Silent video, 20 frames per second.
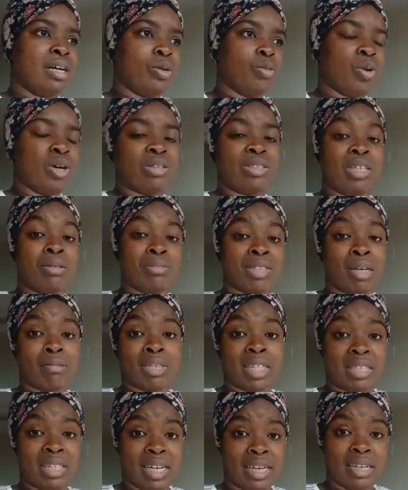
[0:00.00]
Well,
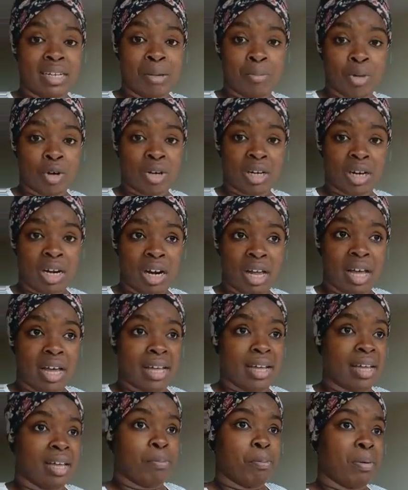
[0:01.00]
sometimes I did, I'm not going to
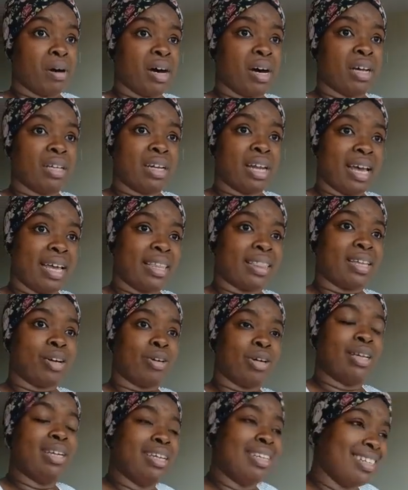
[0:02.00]
lie. But like there
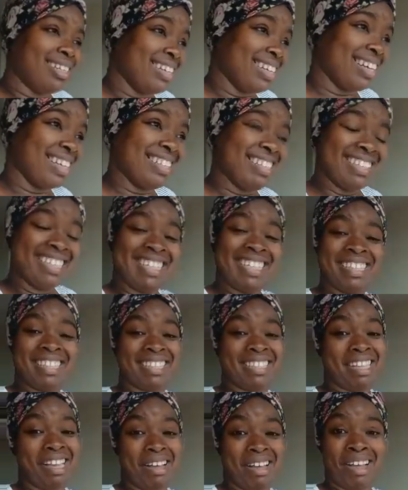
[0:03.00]
are...
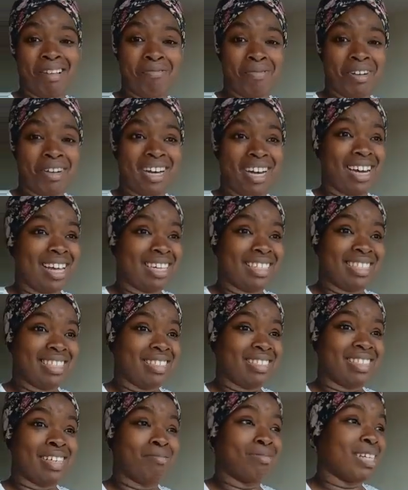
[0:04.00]
No, I'm not going to lie to
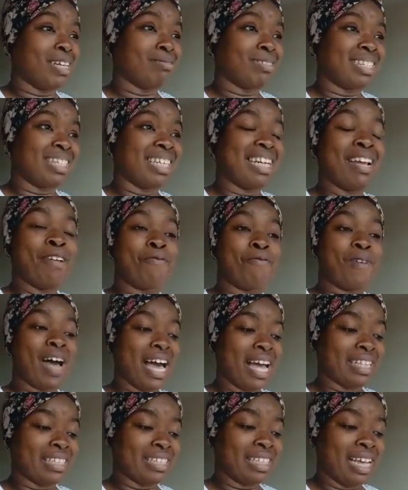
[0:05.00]
you. Sometimes I did. In
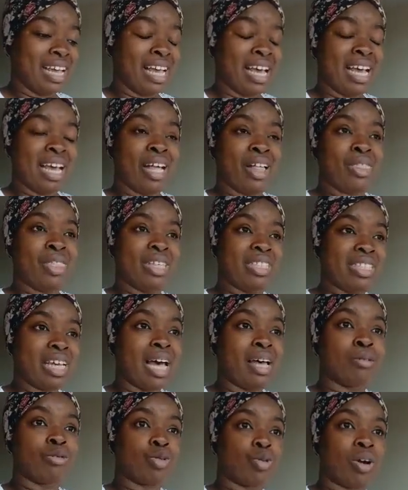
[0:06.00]
fact, the
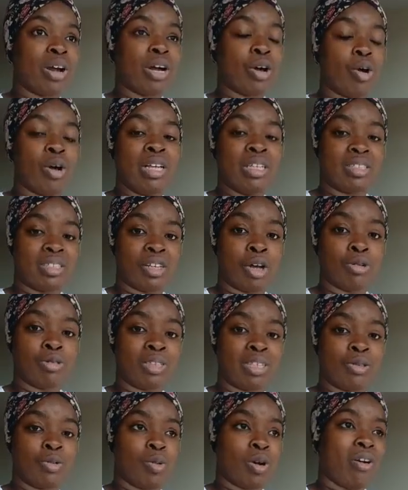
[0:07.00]
times where I got
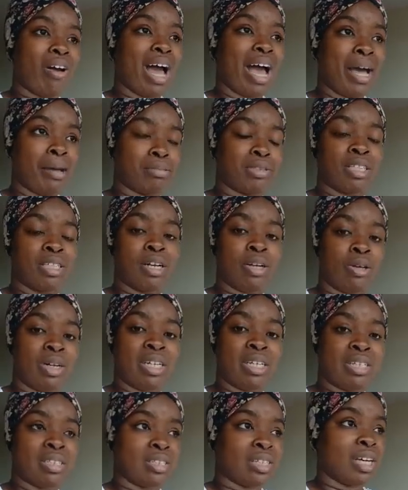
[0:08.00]
insulted, where I
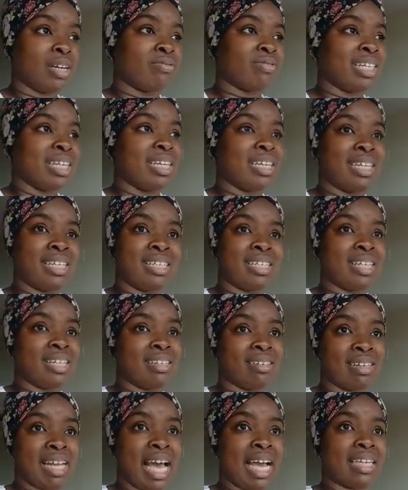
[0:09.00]
absolutely deserved it, it
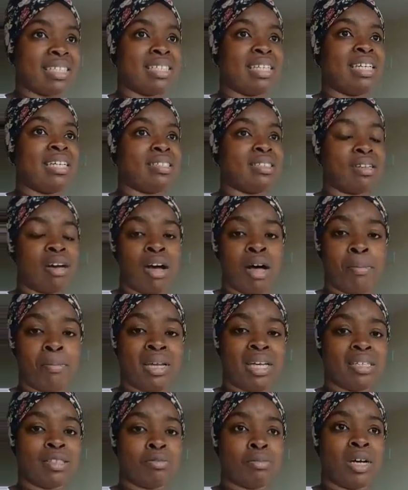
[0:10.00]
didn't actually scar
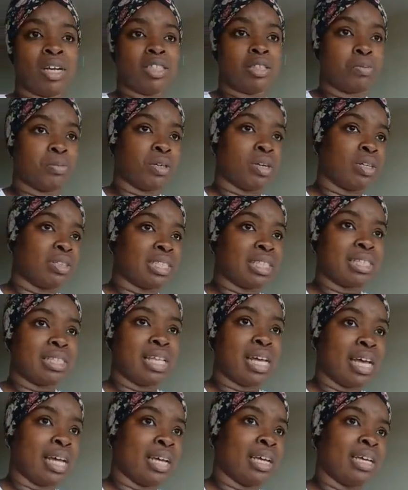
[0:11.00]
me as much, because it's
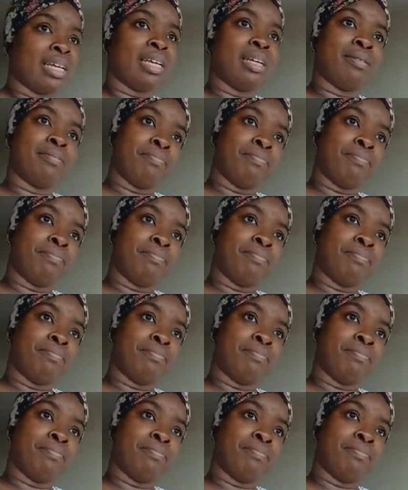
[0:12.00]
like,